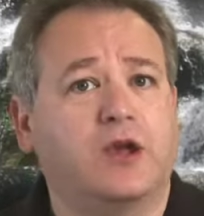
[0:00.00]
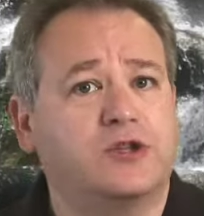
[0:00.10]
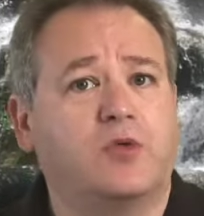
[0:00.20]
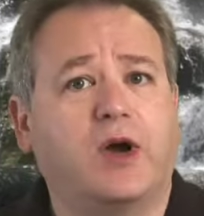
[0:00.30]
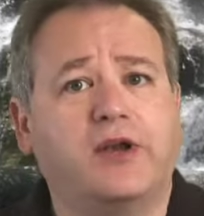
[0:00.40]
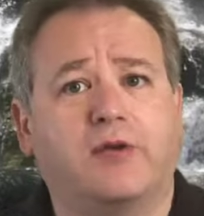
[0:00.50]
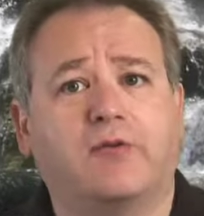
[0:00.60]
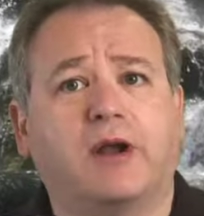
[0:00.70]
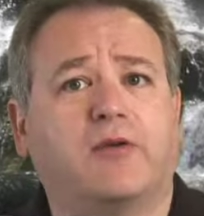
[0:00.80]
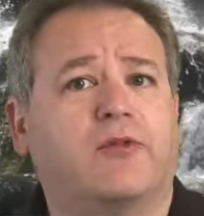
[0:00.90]
So why do it?
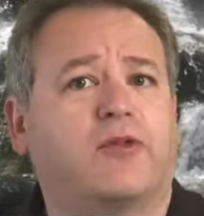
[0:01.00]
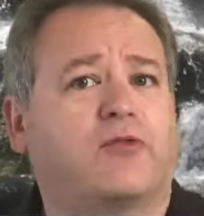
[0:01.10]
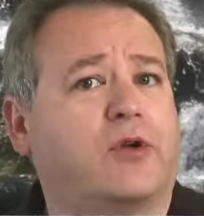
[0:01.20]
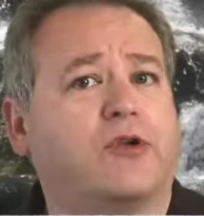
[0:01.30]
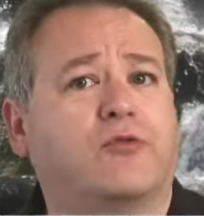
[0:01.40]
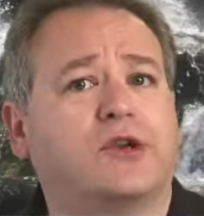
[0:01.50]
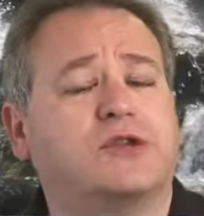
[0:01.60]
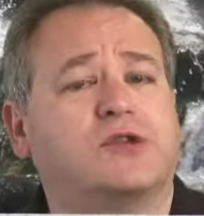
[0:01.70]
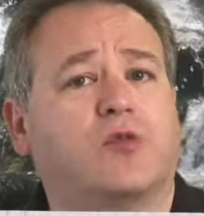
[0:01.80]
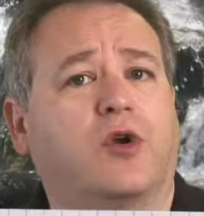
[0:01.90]
Really, with three good
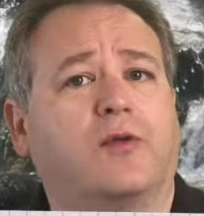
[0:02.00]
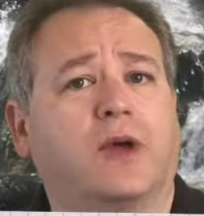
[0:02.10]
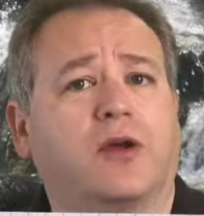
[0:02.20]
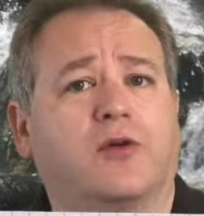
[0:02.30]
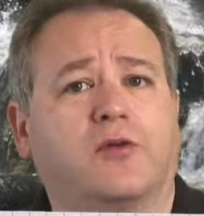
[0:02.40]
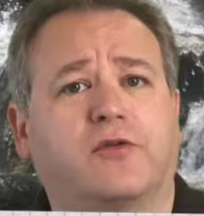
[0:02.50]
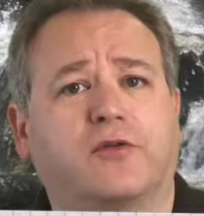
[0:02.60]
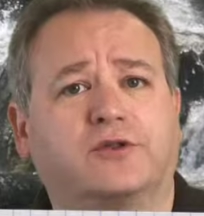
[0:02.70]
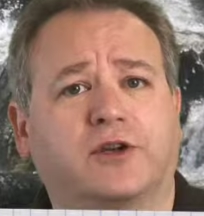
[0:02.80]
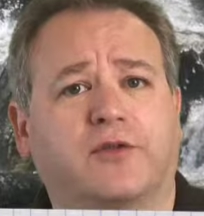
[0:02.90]
reasons and one you may not have
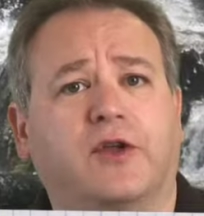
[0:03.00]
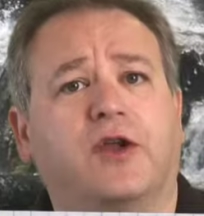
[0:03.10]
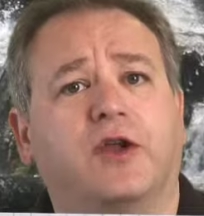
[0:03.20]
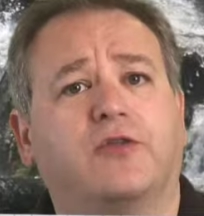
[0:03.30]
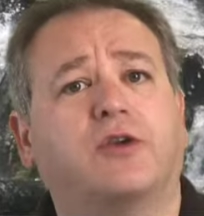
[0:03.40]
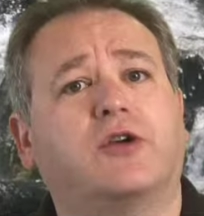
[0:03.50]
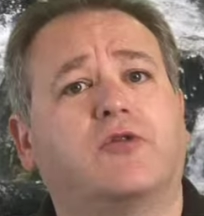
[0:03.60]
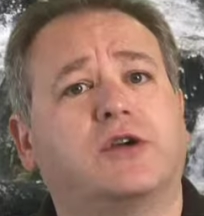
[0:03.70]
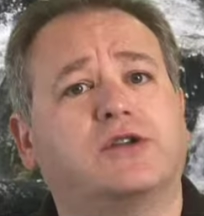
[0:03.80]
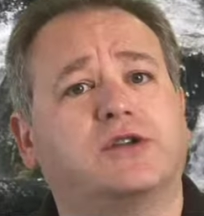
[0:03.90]
thought of. Three good
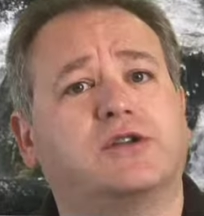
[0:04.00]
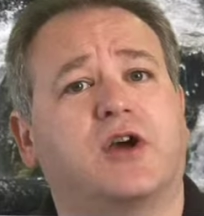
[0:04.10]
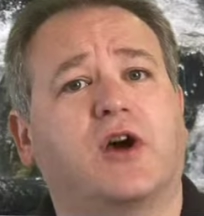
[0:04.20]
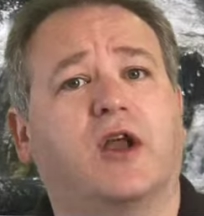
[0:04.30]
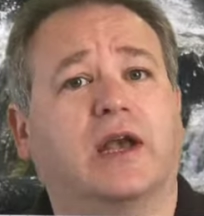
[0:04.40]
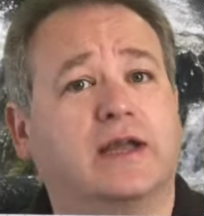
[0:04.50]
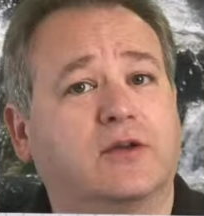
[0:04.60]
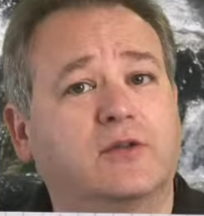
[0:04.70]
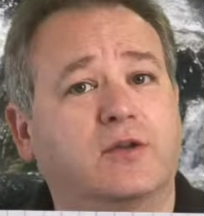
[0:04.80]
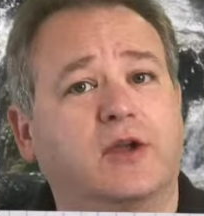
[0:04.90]
reasons are
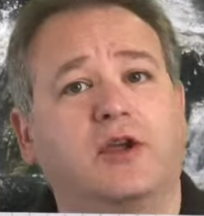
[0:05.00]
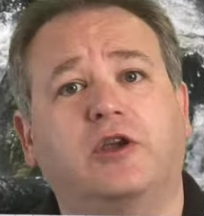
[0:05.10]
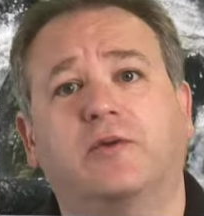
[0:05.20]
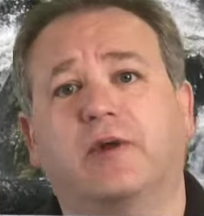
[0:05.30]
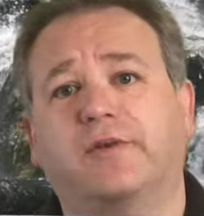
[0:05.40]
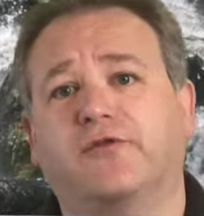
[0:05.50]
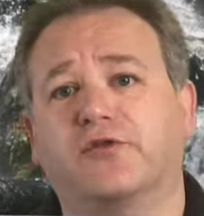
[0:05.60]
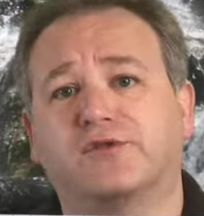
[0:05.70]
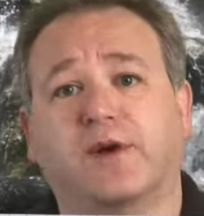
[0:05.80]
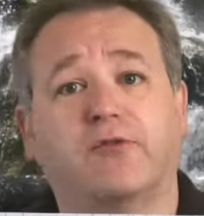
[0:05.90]
legal. You may be
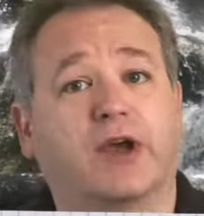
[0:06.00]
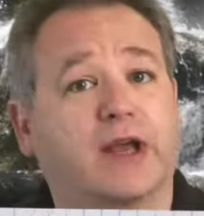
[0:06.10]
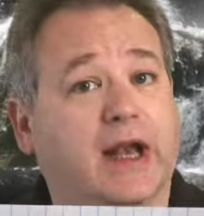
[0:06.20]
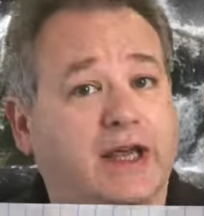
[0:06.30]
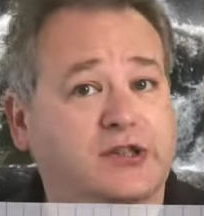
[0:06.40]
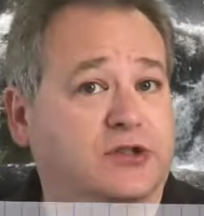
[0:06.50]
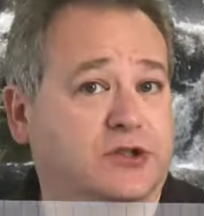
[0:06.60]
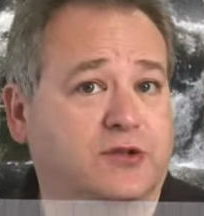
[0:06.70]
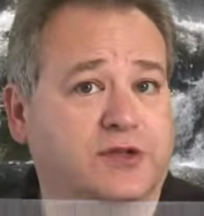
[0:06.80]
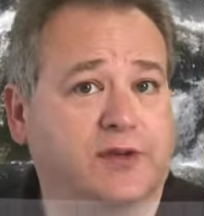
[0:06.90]
forced by regulation
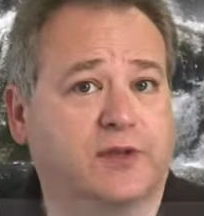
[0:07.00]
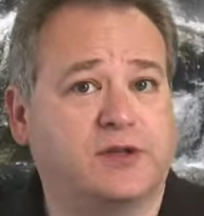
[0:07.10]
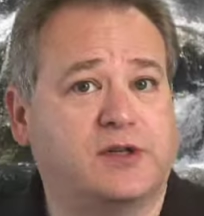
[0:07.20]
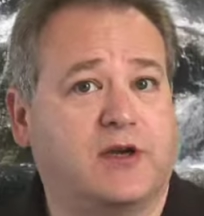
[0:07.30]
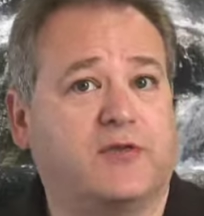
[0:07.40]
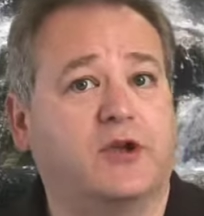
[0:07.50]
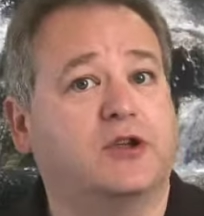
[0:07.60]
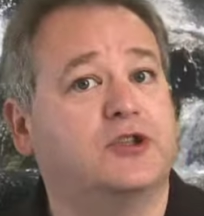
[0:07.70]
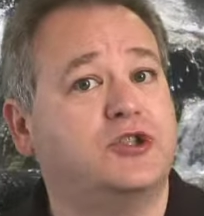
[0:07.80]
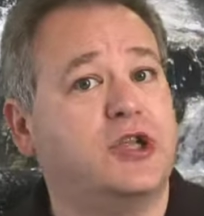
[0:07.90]
to do some of this stuff.
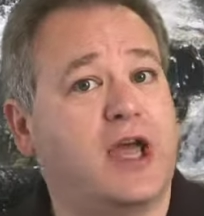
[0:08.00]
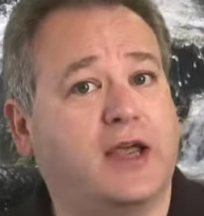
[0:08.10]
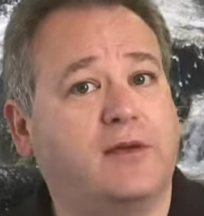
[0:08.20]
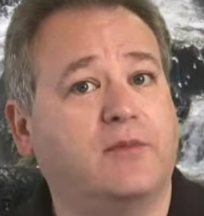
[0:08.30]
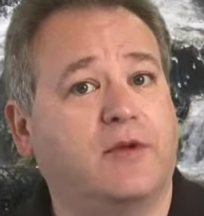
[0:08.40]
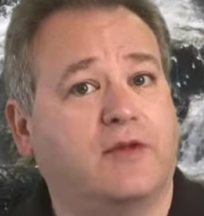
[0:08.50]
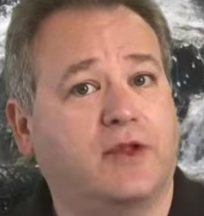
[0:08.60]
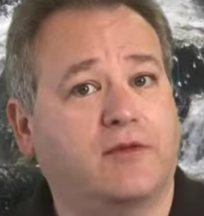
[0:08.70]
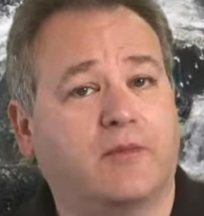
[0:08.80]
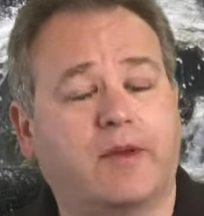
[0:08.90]
Shame,
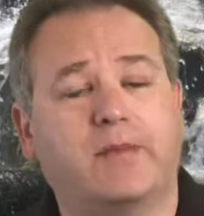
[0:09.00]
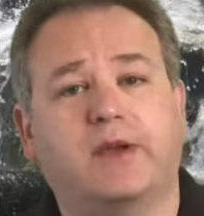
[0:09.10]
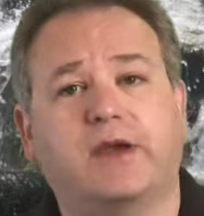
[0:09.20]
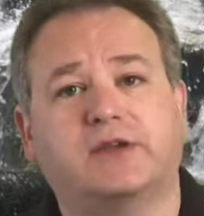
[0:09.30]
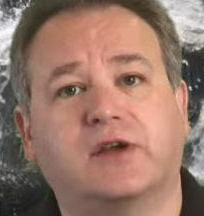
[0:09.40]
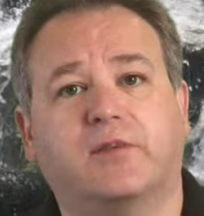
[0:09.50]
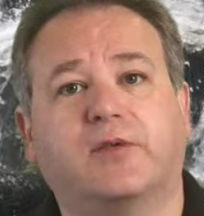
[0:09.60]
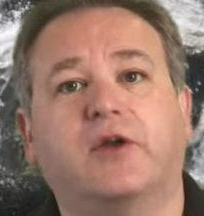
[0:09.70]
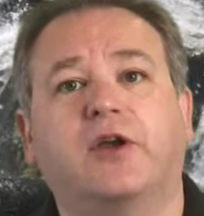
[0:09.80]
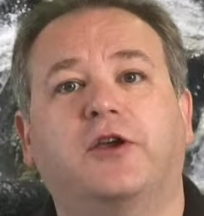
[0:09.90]
think of the BP
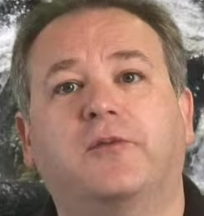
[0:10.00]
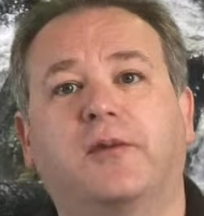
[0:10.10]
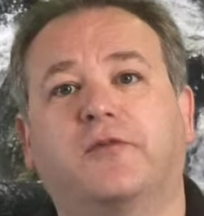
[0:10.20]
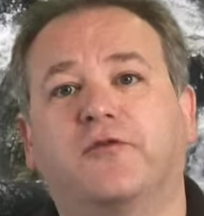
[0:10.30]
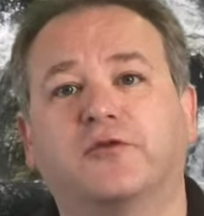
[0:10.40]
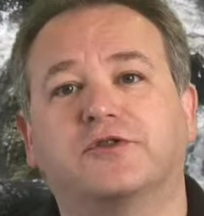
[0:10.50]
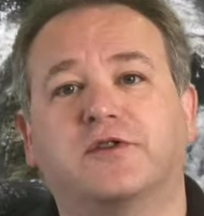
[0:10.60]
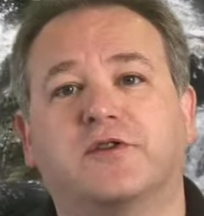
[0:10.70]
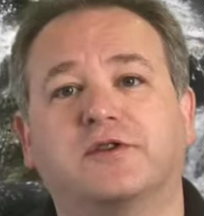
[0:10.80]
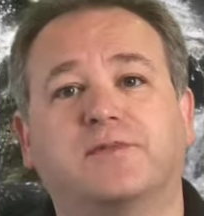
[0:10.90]
example, you may be forced to
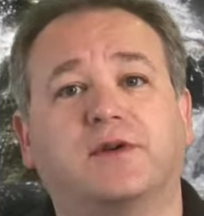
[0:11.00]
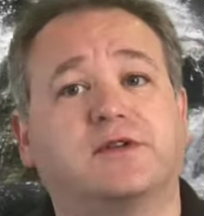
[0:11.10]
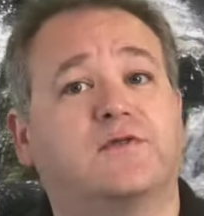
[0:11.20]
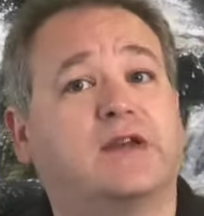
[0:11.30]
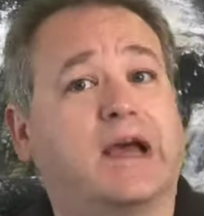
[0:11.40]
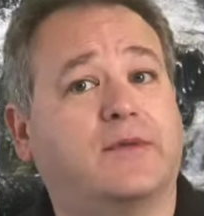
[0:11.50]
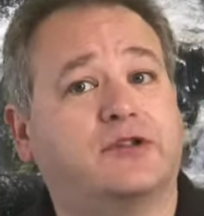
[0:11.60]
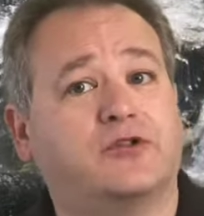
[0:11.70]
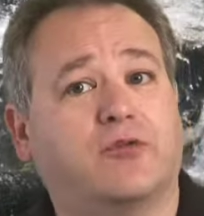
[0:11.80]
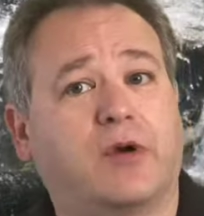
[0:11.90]
do this because of
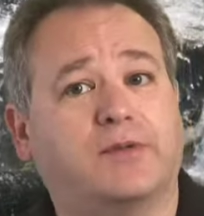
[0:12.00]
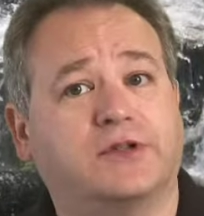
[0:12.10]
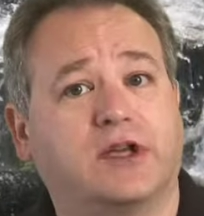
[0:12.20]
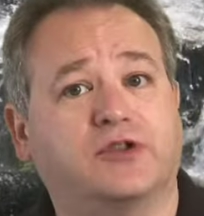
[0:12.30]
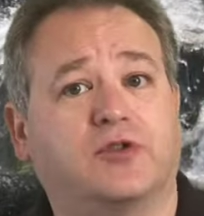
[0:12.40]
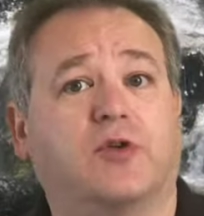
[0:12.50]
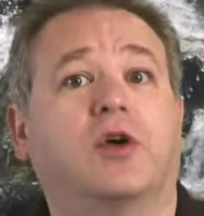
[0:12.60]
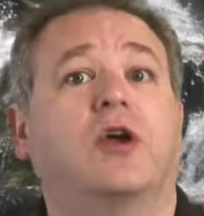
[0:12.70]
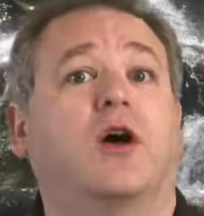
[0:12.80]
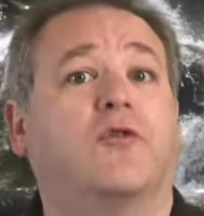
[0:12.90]
damage to your reputation or
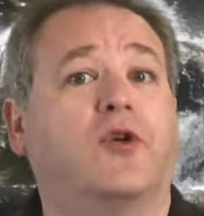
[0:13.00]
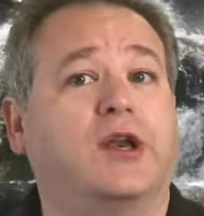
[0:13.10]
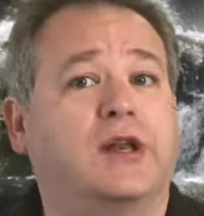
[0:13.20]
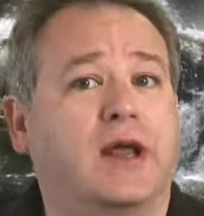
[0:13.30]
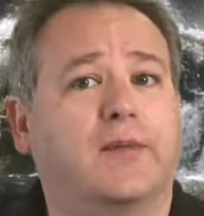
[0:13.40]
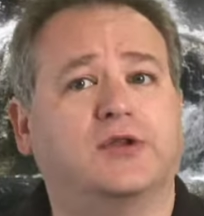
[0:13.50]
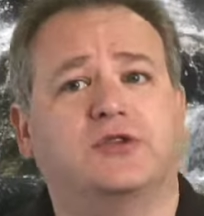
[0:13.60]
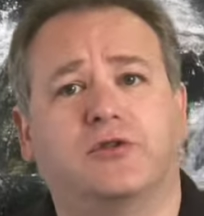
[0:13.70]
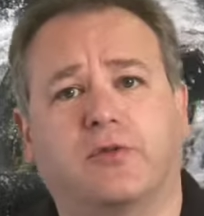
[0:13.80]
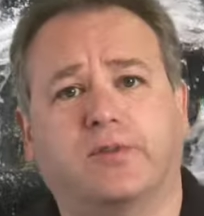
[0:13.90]
avoiding
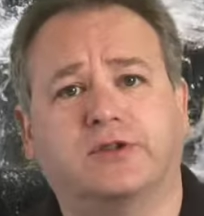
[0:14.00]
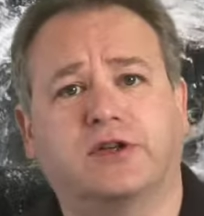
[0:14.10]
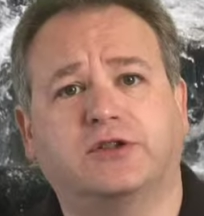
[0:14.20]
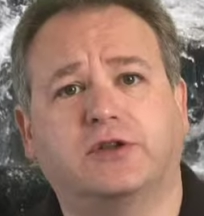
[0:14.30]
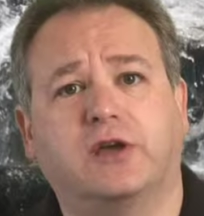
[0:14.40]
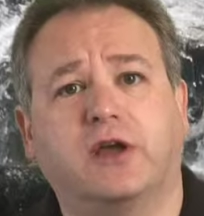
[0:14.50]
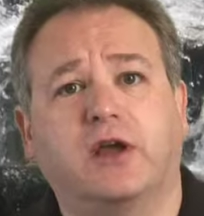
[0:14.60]
damage to your reputation.